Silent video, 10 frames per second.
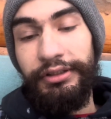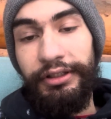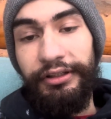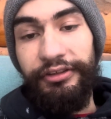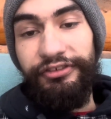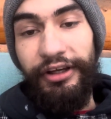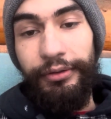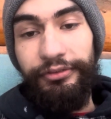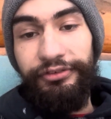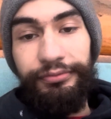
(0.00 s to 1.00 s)
did say I
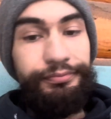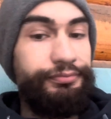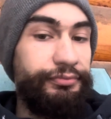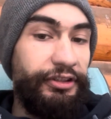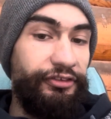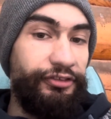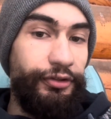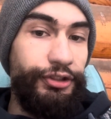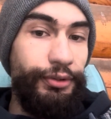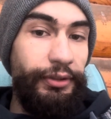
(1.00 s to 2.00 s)
was gonna start
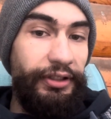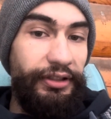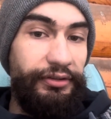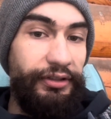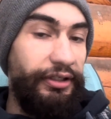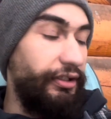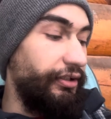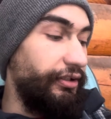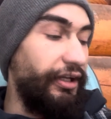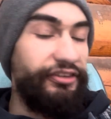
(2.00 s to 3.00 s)
shooting
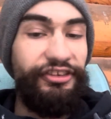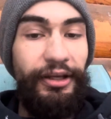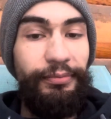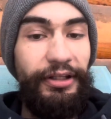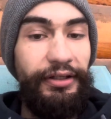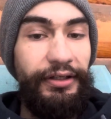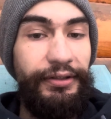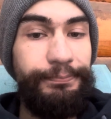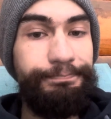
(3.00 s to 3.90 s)
in landscape, didn't I?